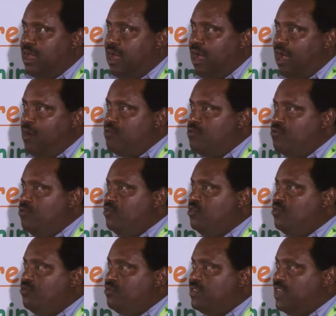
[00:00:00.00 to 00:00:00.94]
How do you
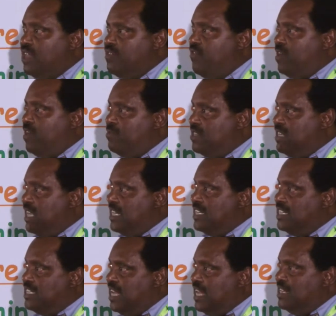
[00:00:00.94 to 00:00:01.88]
ensure that farmers
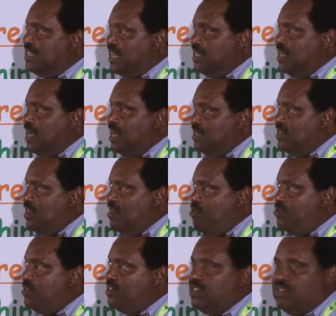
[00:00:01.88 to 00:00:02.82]
understand that the
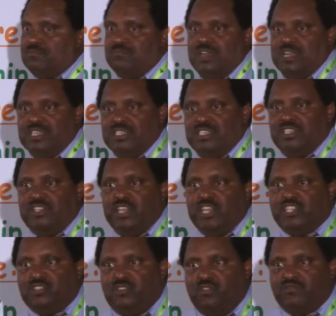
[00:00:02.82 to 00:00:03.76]
long-term
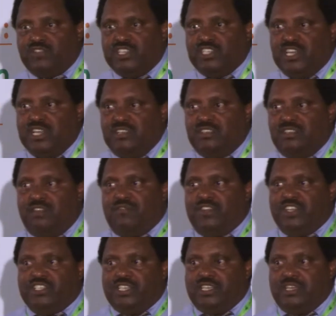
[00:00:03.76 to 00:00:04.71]
gestation of such an
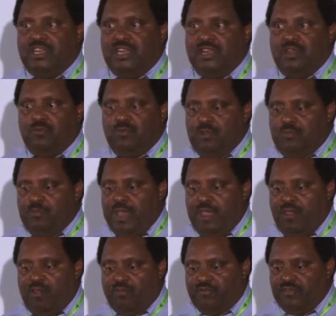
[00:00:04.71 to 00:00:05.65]
intervention will
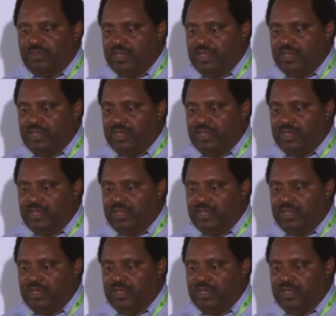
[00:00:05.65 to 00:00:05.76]
pay off?